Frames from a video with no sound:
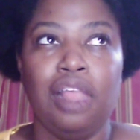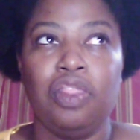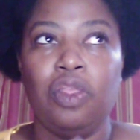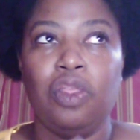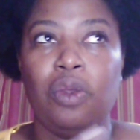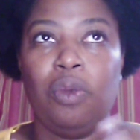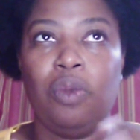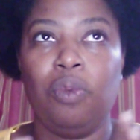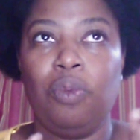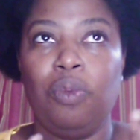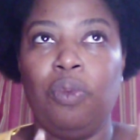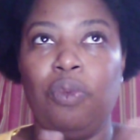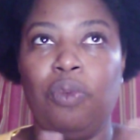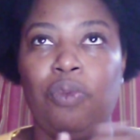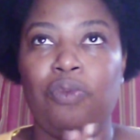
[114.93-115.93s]
The
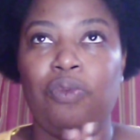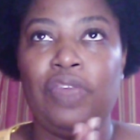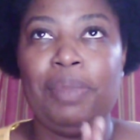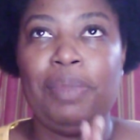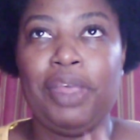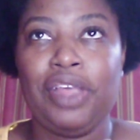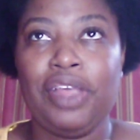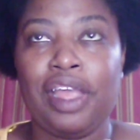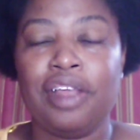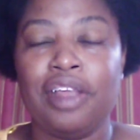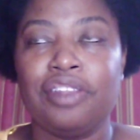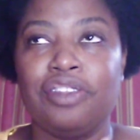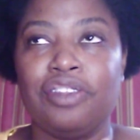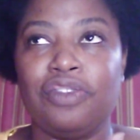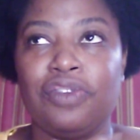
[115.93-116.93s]
female
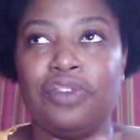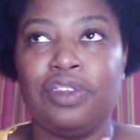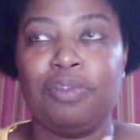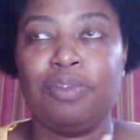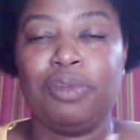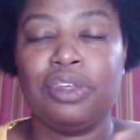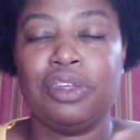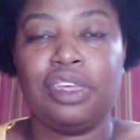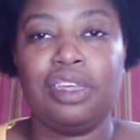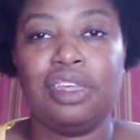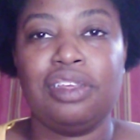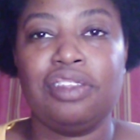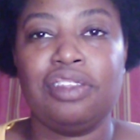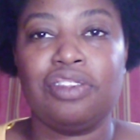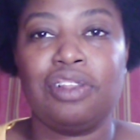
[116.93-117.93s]
character in the first book
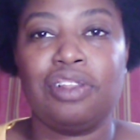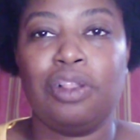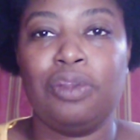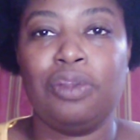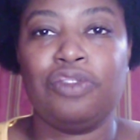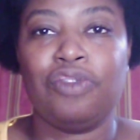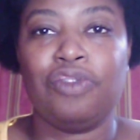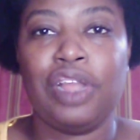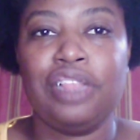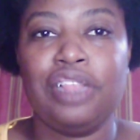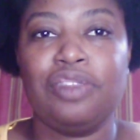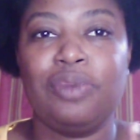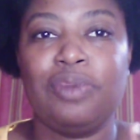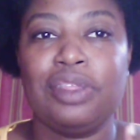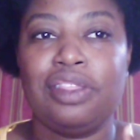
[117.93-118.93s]
is close friends
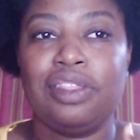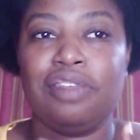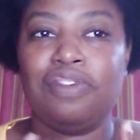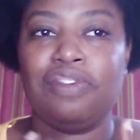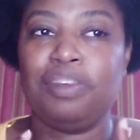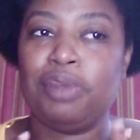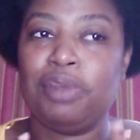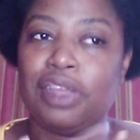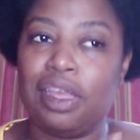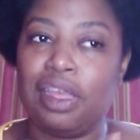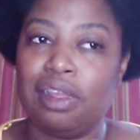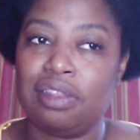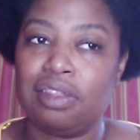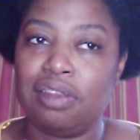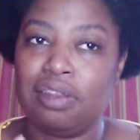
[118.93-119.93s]
with the female
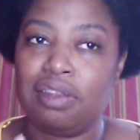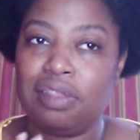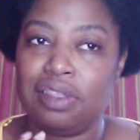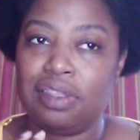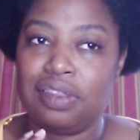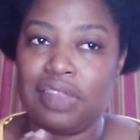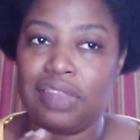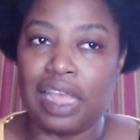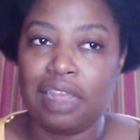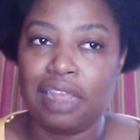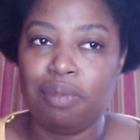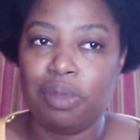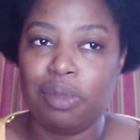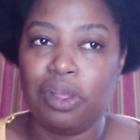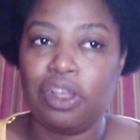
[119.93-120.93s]
character in the second
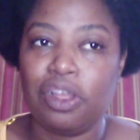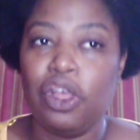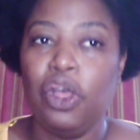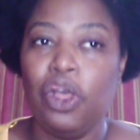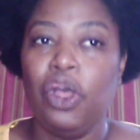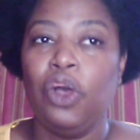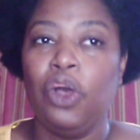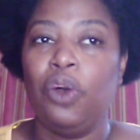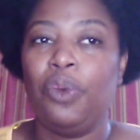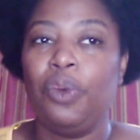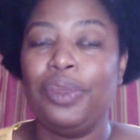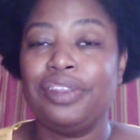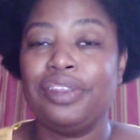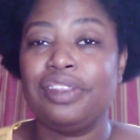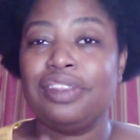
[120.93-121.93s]
book, who
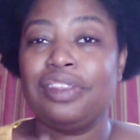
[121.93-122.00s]
is the